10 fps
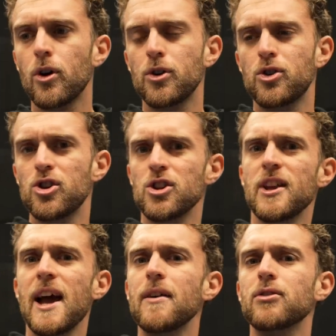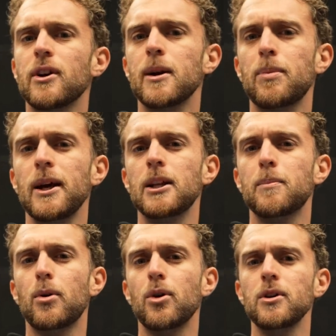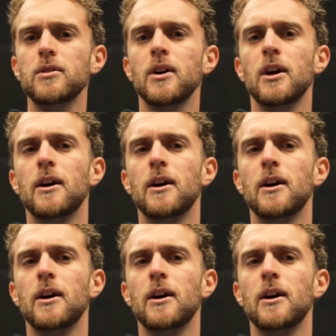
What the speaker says: or just after I played the point,